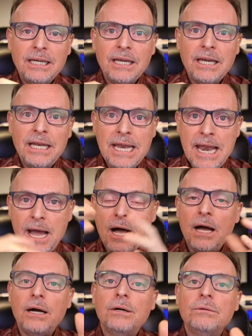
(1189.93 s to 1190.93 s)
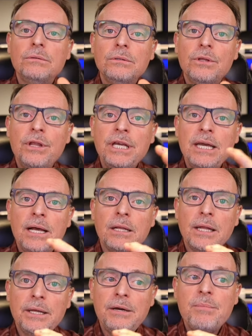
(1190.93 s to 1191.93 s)
and now the
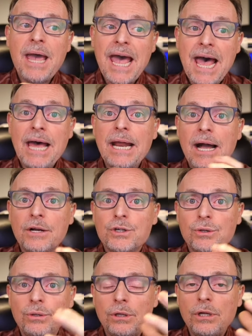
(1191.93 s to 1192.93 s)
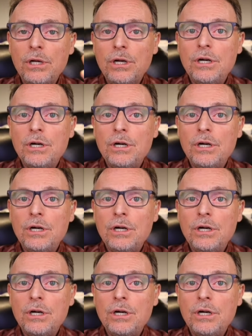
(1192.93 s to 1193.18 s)
LLM had actual